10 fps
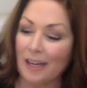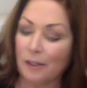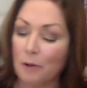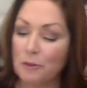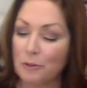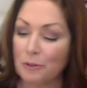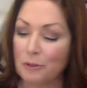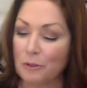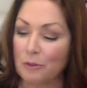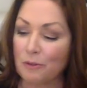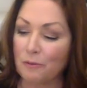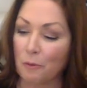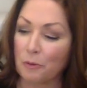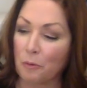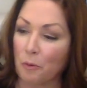Closer to the
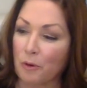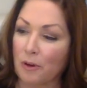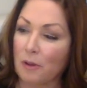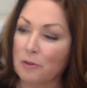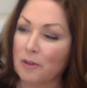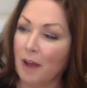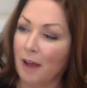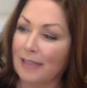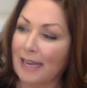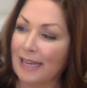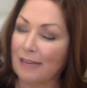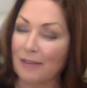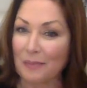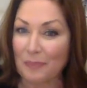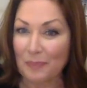fourth quarter, closer to holiday
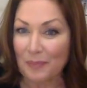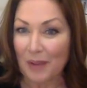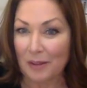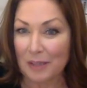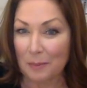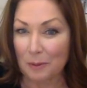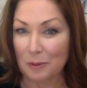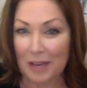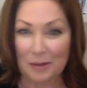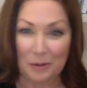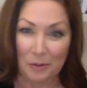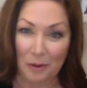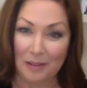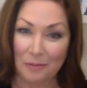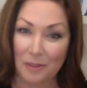giving, our double channel
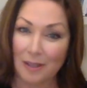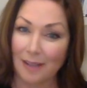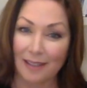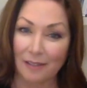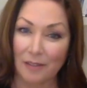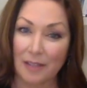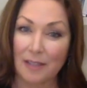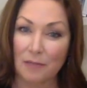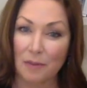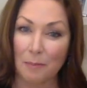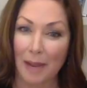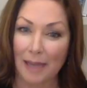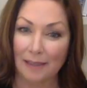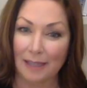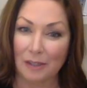cross, which I love. This is from my
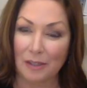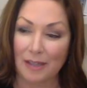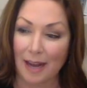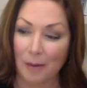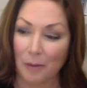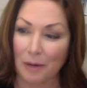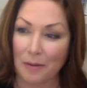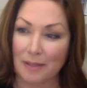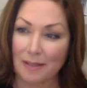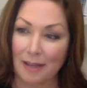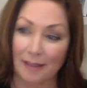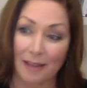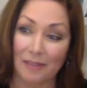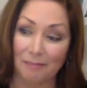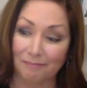collection, and I wear this, and I
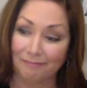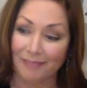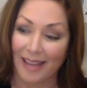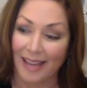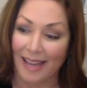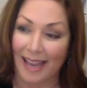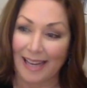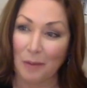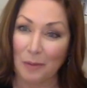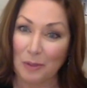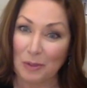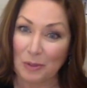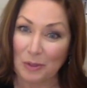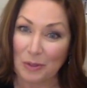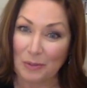love it. And I hope that you
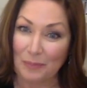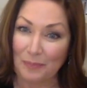do, too.